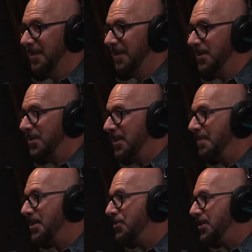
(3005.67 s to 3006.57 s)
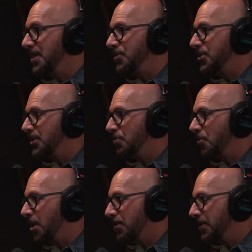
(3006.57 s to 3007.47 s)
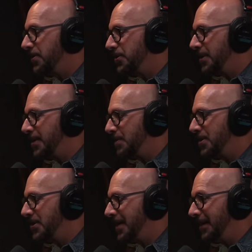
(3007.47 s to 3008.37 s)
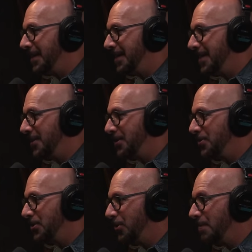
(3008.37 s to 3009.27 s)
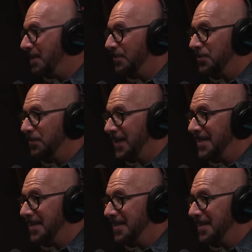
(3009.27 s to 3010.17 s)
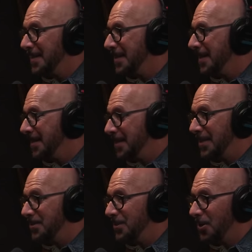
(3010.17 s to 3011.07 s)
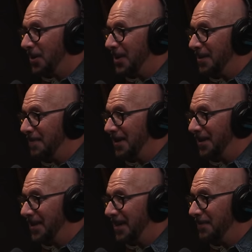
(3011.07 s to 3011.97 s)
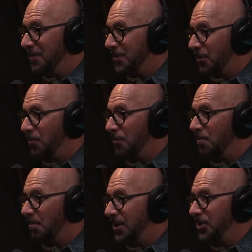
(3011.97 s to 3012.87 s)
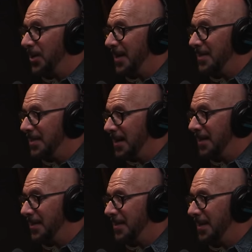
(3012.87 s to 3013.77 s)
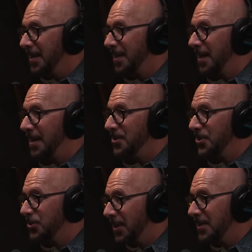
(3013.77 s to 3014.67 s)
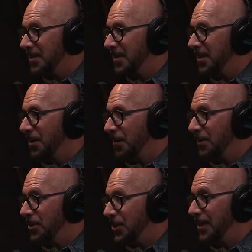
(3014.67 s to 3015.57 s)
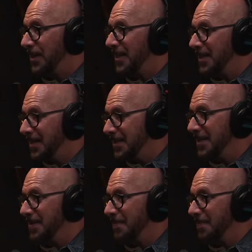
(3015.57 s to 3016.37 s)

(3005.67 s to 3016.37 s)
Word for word: Because I mean, you see, you just walk around the street, especially in LA here, and you just look at people's faces and the things they're talking about, and they have so much anxiety and stress over shit that doesn't